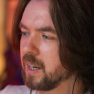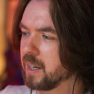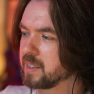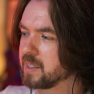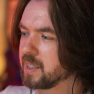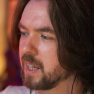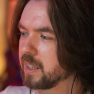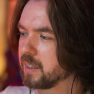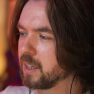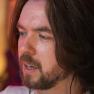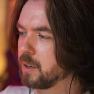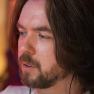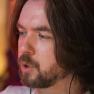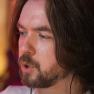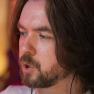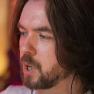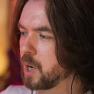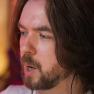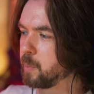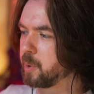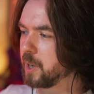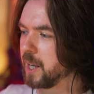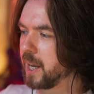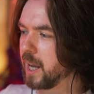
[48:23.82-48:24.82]
sat down to try
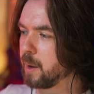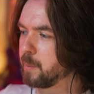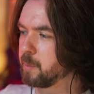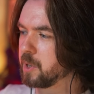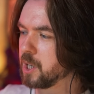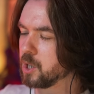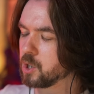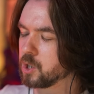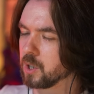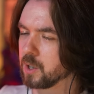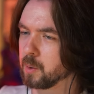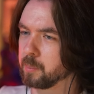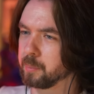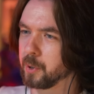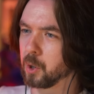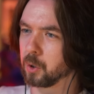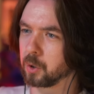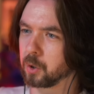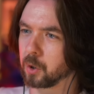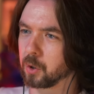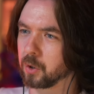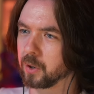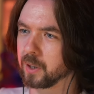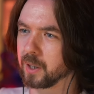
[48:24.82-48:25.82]
and play Amnesia: The
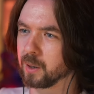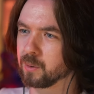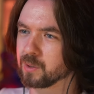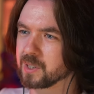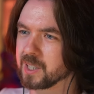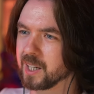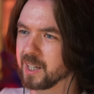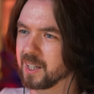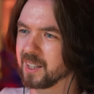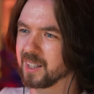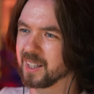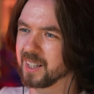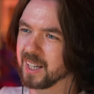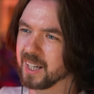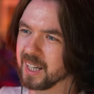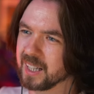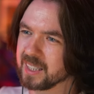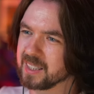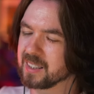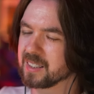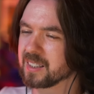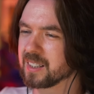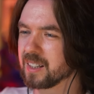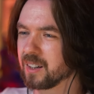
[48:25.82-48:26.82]
Bunker, and I was like,
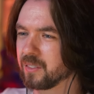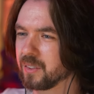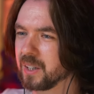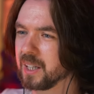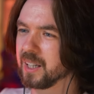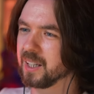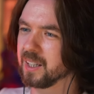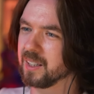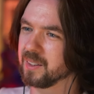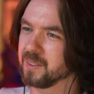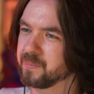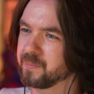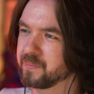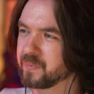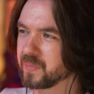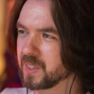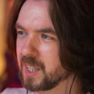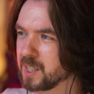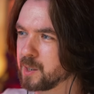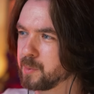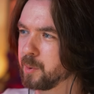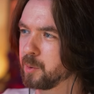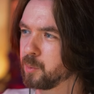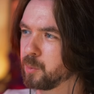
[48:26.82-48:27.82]
this is not really,
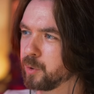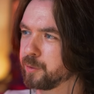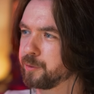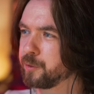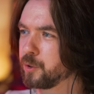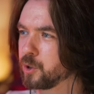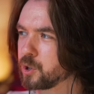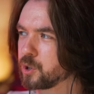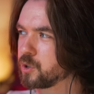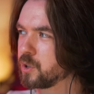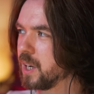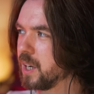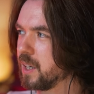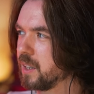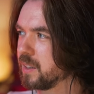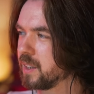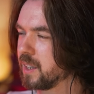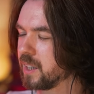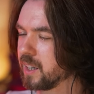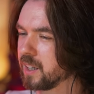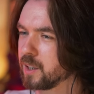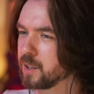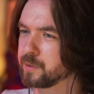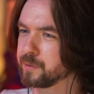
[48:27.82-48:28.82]
it's a bit more frustrating
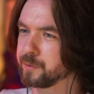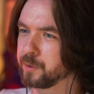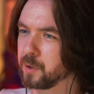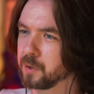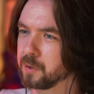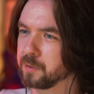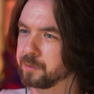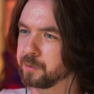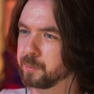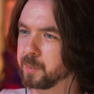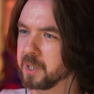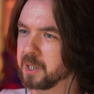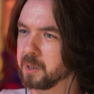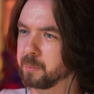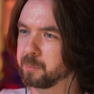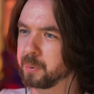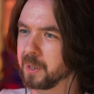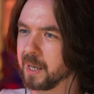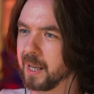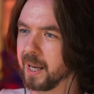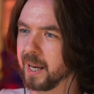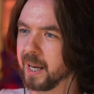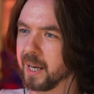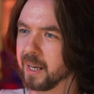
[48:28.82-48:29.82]
than it is fun for me to
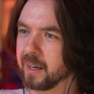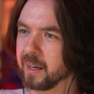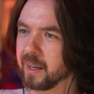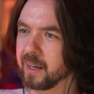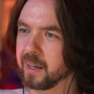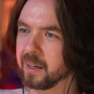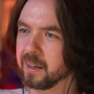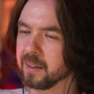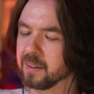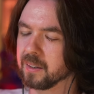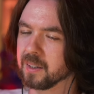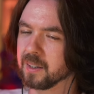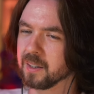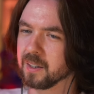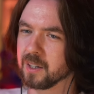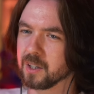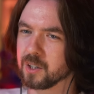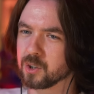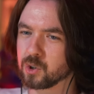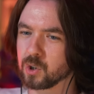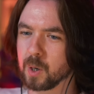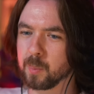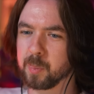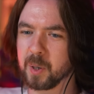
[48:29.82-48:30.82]
play. And I
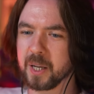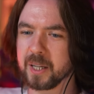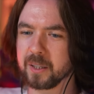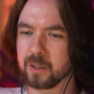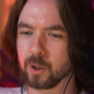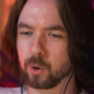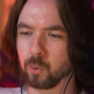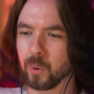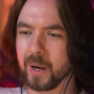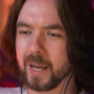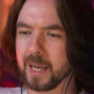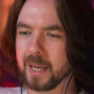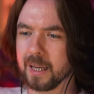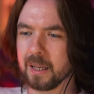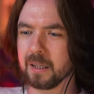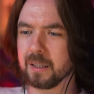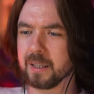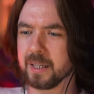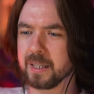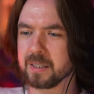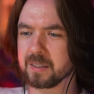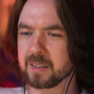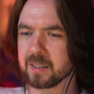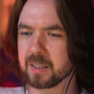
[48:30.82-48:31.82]
tried playing The Grey Hill
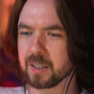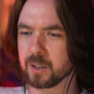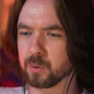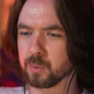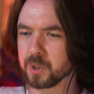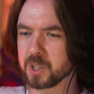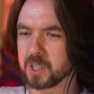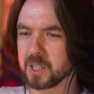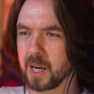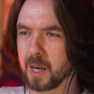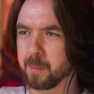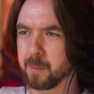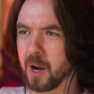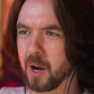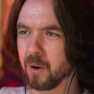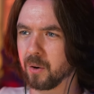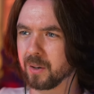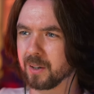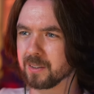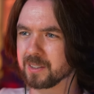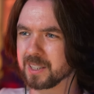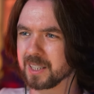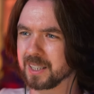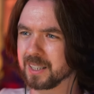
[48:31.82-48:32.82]
Incident, which came out,
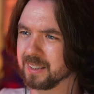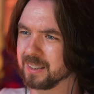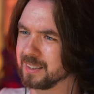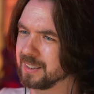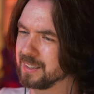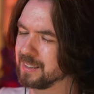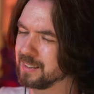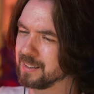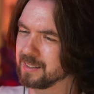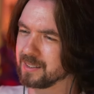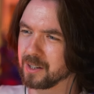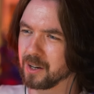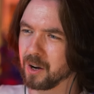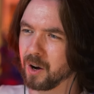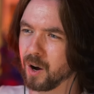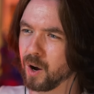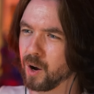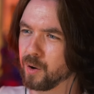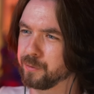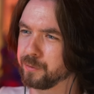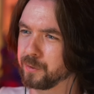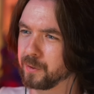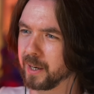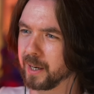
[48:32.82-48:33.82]
and I was like, oh, this is
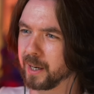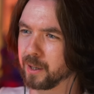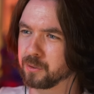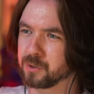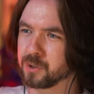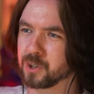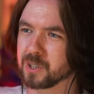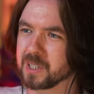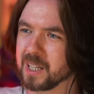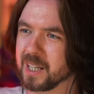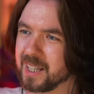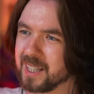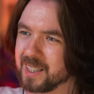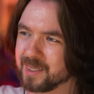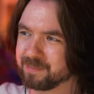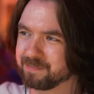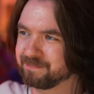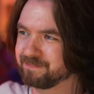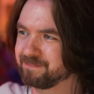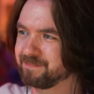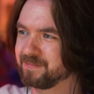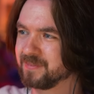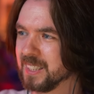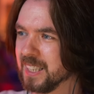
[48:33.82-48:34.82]
awful. And I was just like,
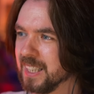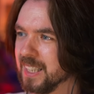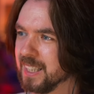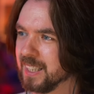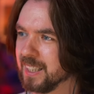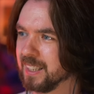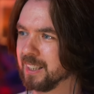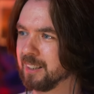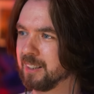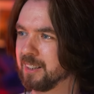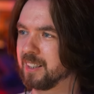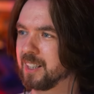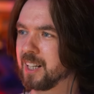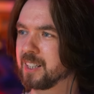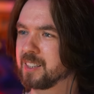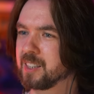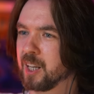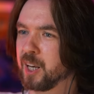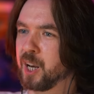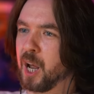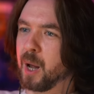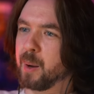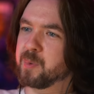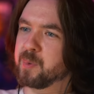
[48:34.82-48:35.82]
that's
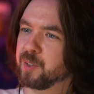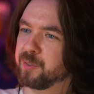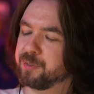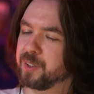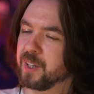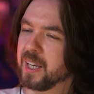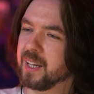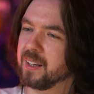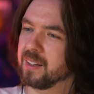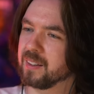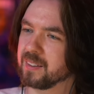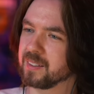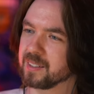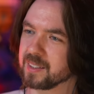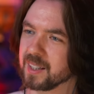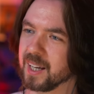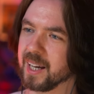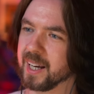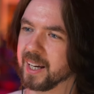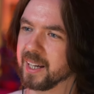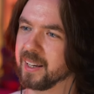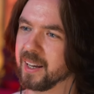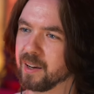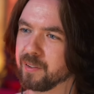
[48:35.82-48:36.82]
it, I'm deflated.
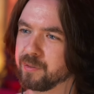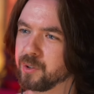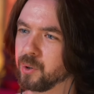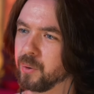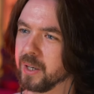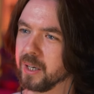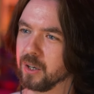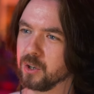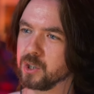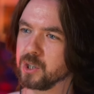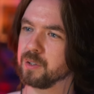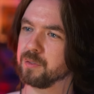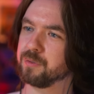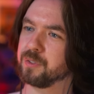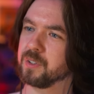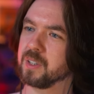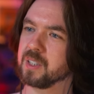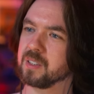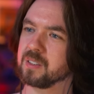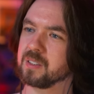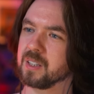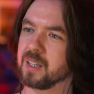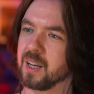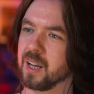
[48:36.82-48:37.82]
I have no energy for
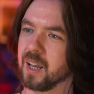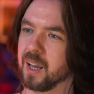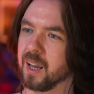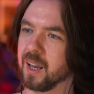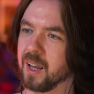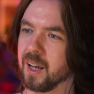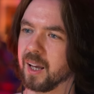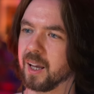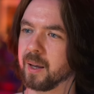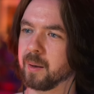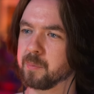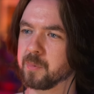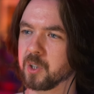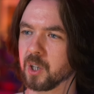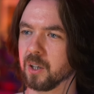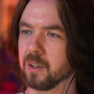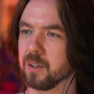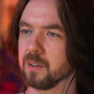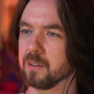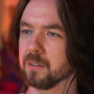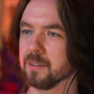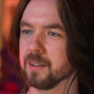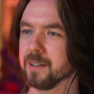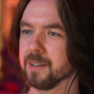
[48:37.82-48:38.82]
this today. I'm
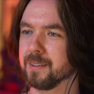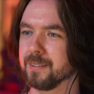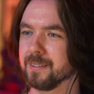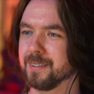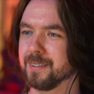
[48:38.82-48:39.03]
done.